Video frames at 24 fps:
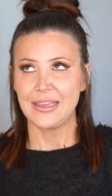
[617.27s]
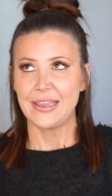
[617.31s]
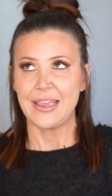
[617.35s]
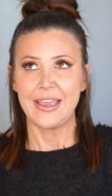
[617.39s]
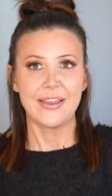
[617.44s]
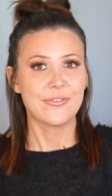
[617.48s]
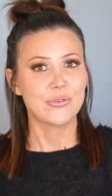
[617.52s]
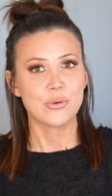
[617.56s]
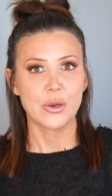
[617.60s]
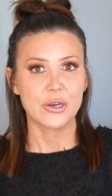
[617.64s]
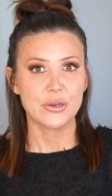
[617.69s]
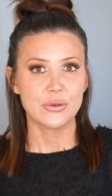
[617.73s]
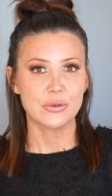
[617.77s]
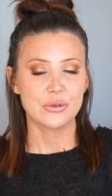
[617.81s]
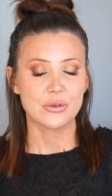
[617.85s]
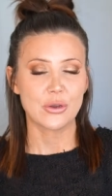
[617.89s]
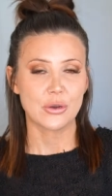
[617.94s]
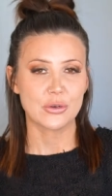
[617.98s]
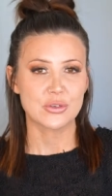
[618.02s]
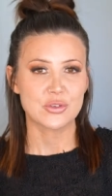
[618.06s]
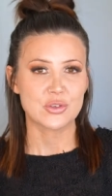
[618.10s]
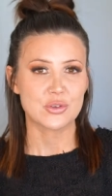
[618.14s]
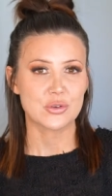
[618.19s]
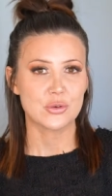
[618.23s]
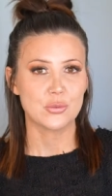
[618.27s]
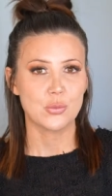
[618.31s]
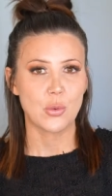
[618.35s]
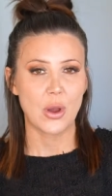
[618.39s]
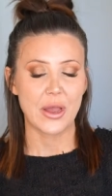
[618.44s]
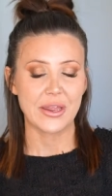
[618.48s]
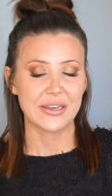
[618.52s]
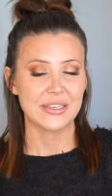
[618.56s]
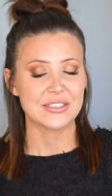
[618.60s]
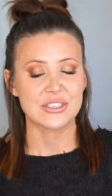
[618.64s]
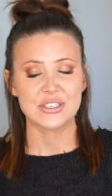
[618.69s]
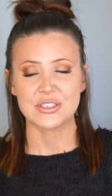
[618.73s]
everyone who goes through
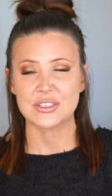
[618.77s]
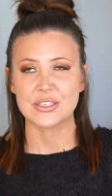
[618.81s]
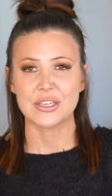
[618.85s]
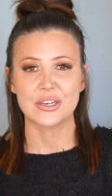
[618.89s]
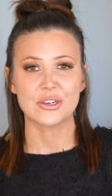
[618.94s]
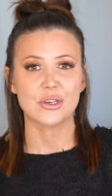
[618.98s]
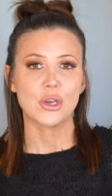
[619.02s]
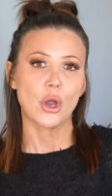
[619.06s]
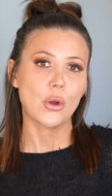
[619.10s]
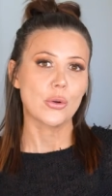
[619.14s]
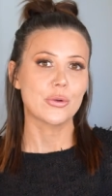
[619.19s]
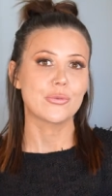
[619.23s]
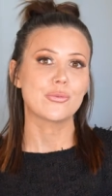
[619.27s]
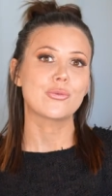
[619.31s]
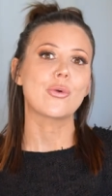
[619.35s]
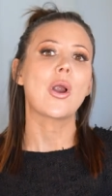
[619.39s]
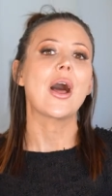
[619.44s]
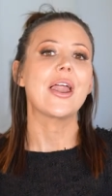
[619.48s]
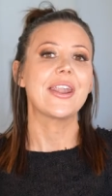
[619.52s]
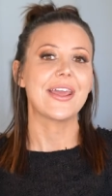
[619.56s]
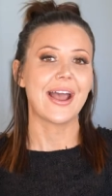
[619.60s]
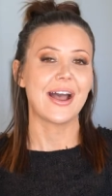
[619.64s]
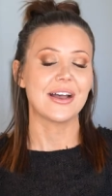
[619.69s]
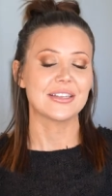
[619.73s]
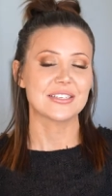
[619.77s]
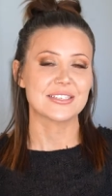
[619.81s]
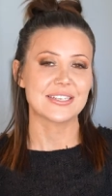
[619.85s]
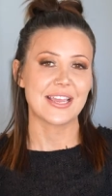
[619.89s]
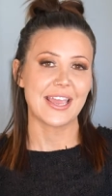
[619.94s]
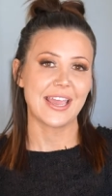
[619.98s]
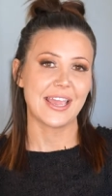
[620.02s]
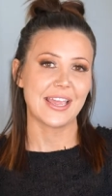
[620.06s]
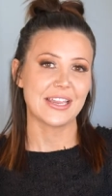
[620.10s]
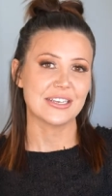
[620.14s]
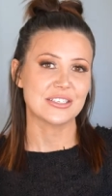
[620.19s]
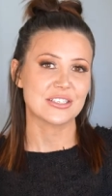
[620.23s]
one is just going to go and run out
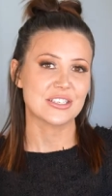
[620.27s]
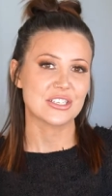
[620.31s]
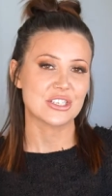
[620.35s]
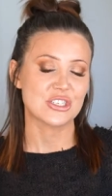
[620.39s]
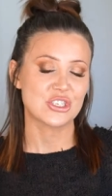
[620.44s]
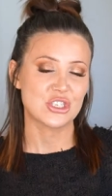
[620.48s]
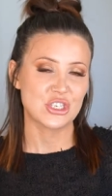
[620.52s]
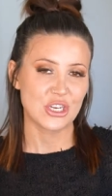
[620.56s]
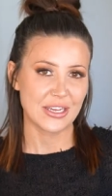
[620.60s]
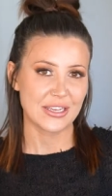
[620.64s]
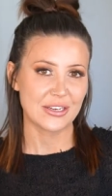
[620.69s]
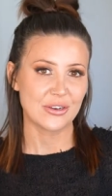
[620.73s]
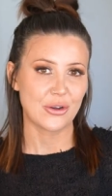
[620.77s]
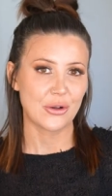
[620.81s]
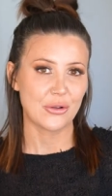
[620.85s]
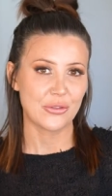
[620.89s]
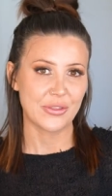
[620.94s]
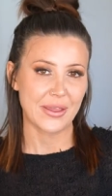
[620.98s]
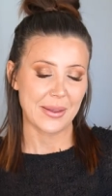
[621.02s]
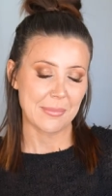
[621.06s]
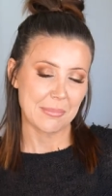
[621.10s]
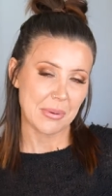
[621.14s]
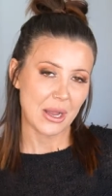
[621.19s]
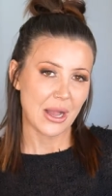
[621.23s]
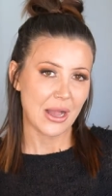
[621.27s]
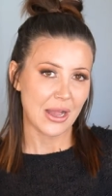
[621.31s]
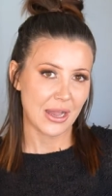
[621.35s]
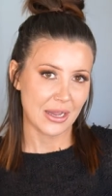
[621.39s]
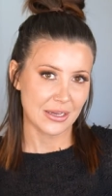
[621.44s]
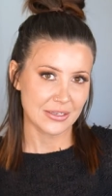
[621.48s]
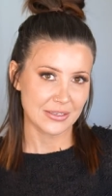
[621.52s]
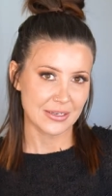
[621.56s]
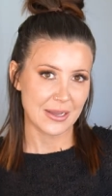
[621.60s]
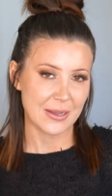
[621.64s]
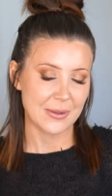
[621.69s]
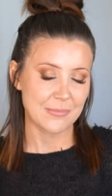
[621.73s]
and cheat on their
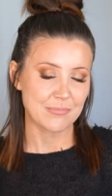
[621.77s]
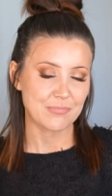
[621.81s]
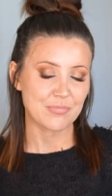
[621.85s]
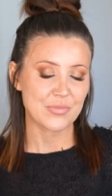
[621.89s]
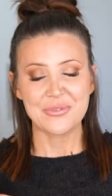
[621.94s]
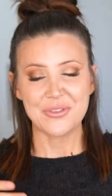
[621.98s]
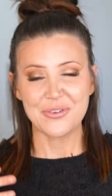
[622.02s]
partner.